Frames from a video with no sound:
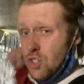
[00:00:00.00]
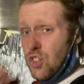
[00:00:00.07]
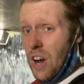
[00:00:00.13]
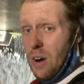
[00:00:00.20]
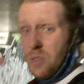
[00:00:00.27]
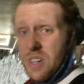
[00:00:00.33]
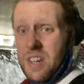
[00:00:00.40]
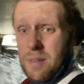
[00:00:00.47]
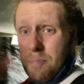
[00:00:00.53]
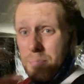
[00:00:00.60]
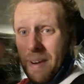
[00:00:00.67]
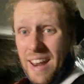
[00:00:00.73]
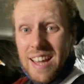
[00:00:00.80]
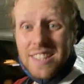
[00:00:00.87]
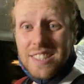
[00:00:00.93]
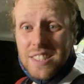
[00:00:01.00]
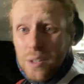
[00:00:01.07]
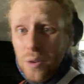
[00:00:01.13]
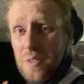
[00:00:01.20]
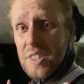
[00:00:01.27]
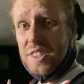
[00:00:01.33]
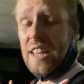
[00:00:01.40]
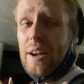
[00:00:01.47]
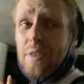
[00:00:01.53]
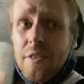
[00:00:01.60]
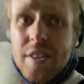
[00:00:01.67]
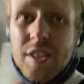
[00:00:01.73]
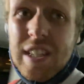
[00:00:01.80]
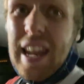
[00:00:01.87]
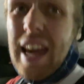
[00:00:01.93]
crowded and blasted with the sound of
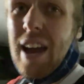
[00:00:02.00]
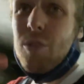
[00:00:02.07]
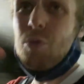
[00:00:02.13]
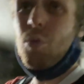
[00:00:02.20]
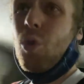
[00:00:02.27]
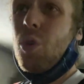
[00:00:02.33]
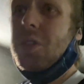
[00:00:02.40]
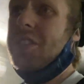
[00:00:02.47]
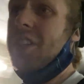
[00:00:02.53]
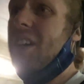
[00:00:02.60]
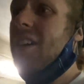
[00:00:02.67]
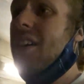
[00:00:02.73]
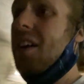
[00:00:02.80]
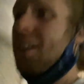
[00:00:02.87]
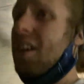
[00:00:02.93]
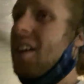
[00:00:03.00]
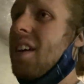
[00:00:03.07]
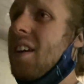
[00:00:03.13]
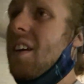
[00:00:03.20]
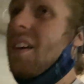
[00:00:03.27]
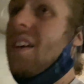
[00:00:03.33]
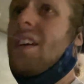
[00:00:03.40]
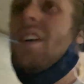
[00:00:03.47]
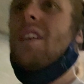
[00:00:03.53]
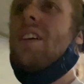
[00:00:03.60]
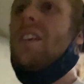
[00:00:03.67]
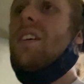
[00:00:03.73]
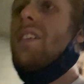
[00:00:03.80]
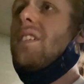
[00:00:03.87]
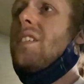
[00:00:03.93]
this loud water.
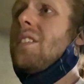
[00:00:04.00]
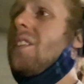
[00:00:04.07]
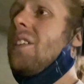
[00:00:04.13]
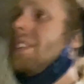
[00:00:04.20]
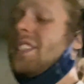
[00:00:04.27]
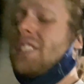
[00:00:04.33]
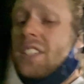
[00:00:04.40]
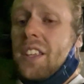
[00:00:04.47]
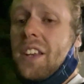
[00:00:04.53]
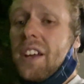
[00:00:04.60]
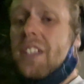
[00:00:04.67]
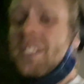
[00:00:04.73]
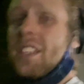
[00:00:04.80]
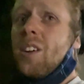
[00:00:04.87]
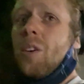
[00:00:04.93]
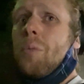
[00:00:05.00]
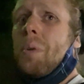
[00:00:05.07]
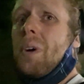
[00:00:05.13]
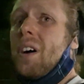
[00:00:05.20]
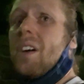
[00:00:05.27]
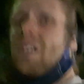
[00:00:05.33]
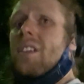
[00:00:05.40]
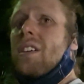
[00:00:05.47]
Oh, this is a nice little park.